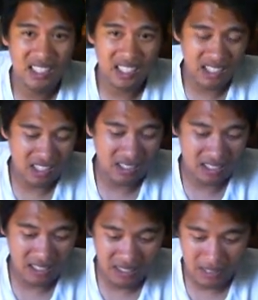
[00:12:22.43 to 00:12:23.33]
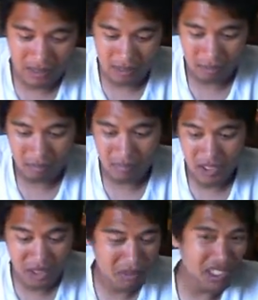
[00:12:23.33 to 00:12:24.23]
You know, um,
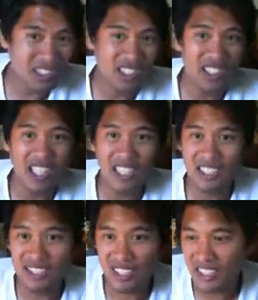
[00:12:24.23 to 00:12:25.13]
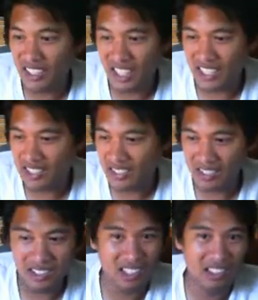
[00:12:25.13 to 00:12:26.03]
seems like a good guy outside the cage.
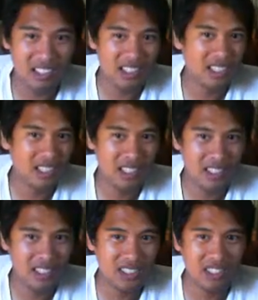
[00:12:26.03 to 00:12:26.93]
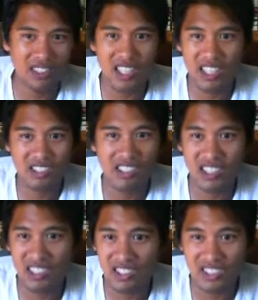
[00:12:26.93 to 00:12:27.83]
You know, I think he has his own
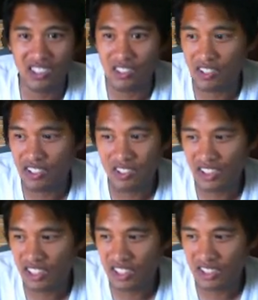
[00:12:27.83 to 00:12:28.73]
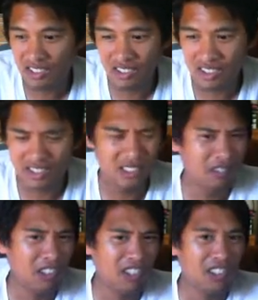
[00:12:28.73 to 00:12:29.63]
taekwondo school. You know, uh,
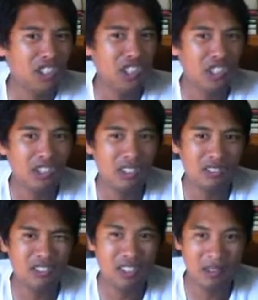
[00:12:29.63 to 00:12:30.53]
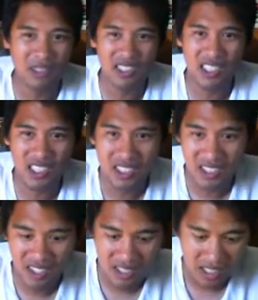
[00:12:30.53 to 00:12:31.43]
one or two, if I'm not
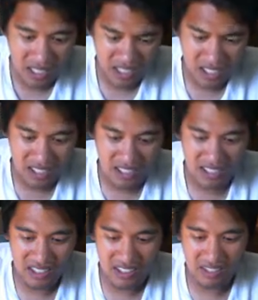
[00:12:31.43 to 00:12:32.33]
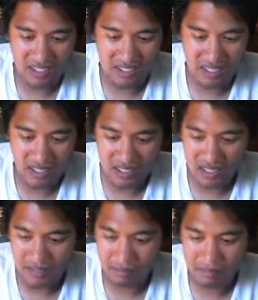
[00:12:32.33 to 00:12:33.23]
mistaken. You know,
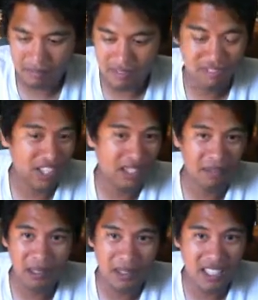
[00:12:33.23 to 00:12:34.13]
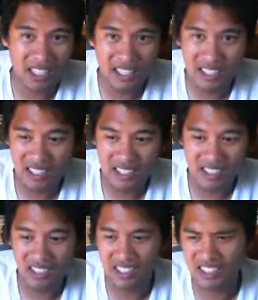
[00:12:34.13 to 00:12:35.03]
uh, family man.
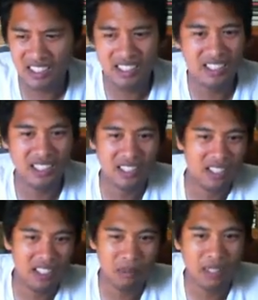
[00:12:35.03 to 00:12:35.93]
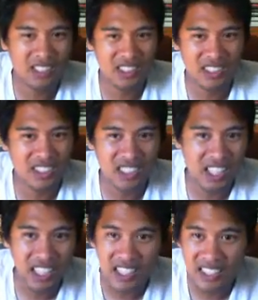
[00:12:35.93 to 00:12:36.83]
You know, I think he, he always mentions his
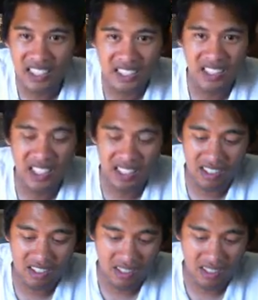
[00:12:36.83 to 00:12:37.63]
kids. You know.